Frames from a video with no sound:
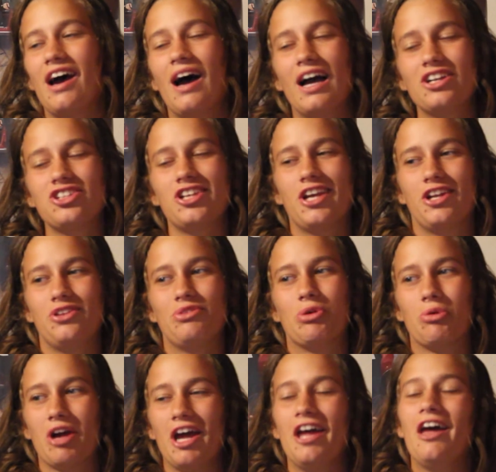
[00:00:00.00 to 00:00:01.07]
Actually, I do know
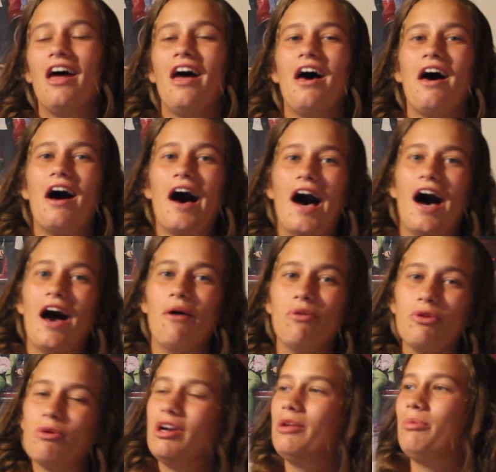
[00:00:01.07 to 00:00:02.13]
why. I
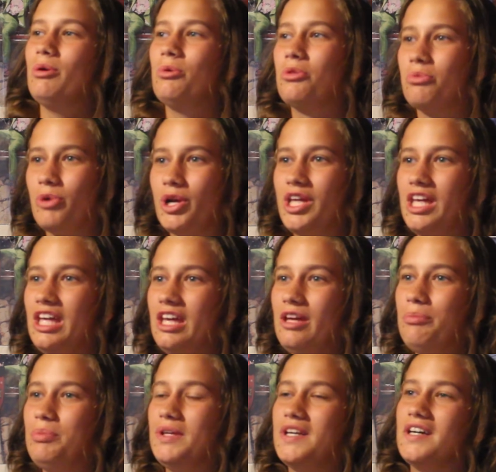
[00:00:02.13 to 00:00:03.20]
would want to be with Ricky
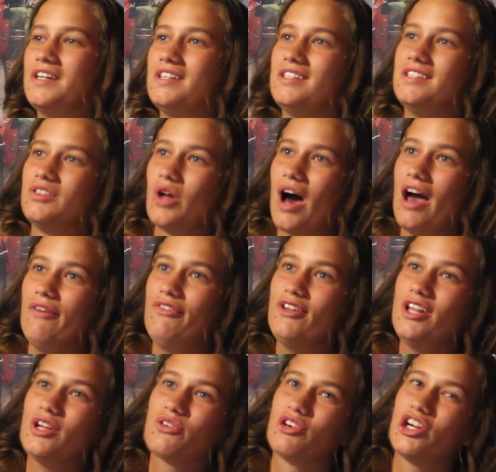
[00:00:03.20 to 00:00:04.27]
because I
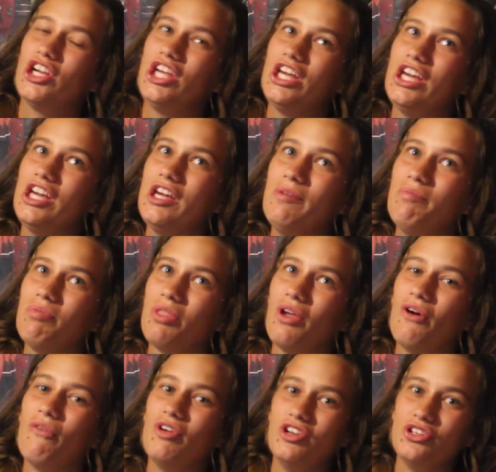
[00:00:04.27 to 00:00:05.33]
feel like Ricky
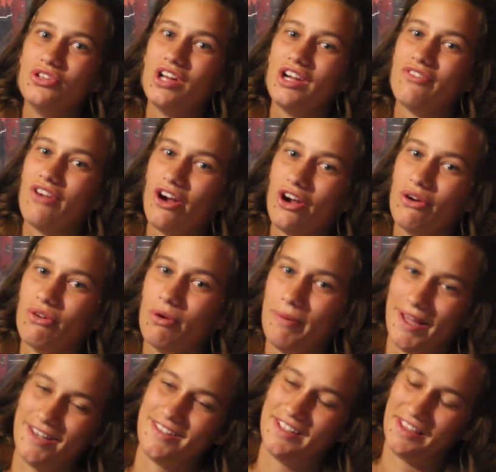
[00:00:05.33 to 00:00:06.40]
would do like very
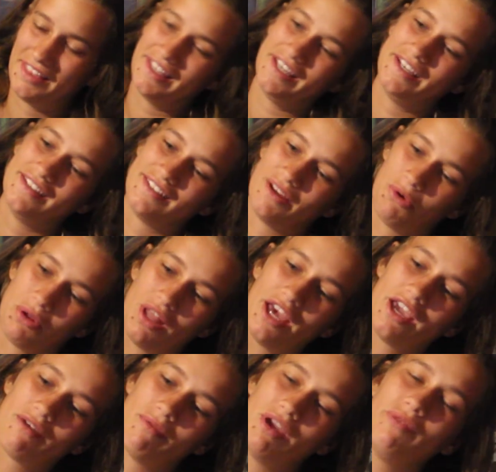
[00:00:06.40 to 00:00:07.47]
romantic things that would
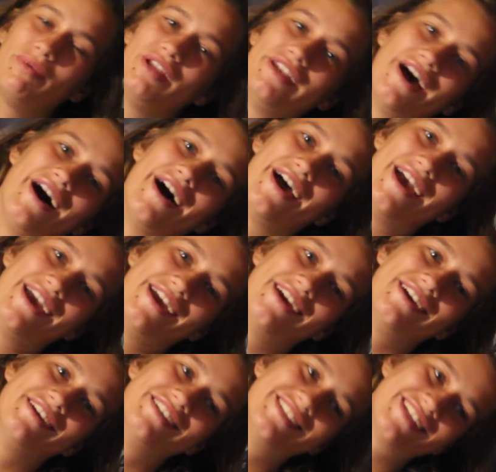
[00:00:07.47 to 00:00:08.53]
like make me die
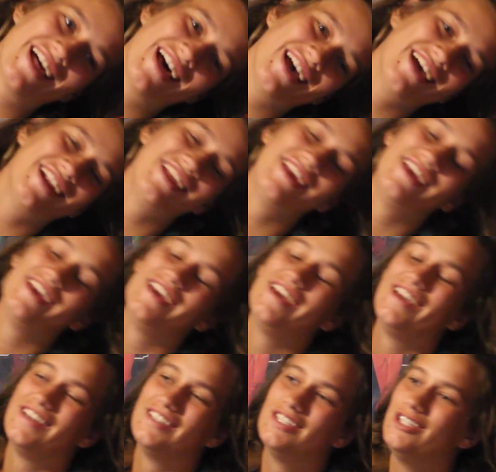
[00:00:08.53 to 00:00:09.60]
inside.
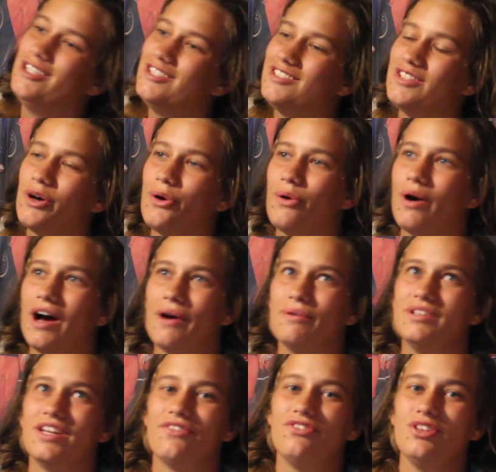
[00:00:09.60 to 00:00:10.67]
So I
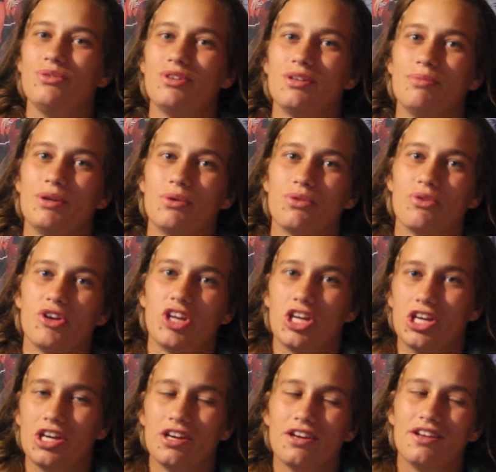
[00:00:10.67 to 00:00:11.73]
would definitely want to be with
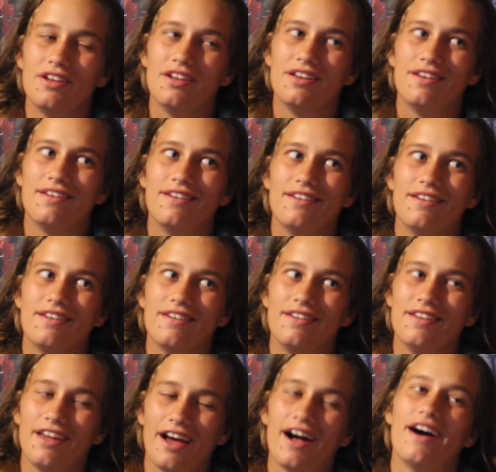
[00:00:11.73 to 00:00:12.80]
Ricky.
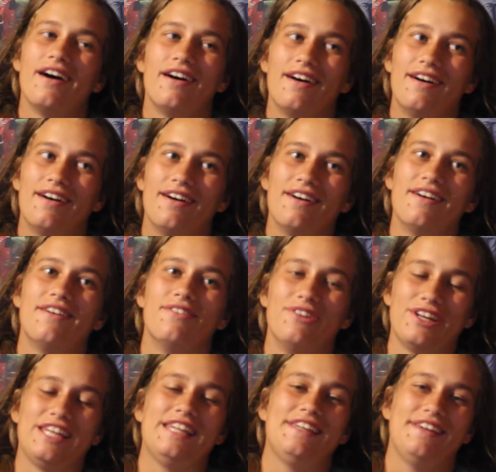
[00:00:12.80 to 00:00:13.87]
Yeah,
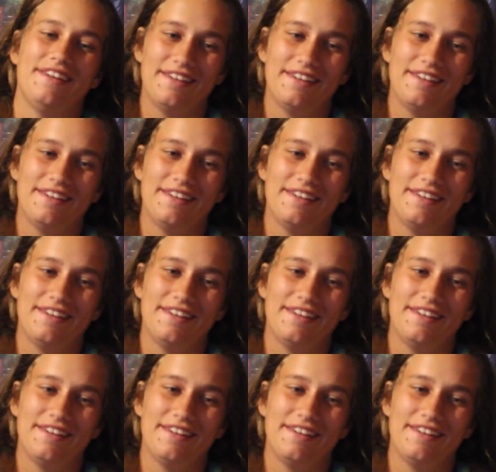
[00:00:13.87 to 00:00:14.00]
Ricky.